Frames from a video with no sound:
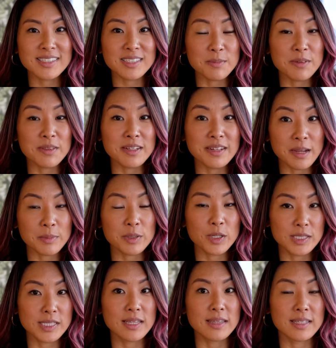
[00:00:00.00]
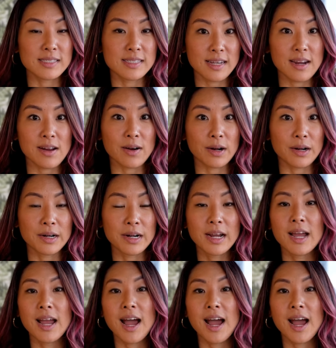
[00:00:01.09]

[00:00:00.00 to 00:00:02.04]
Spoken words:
some of the neighborhoods in this city are.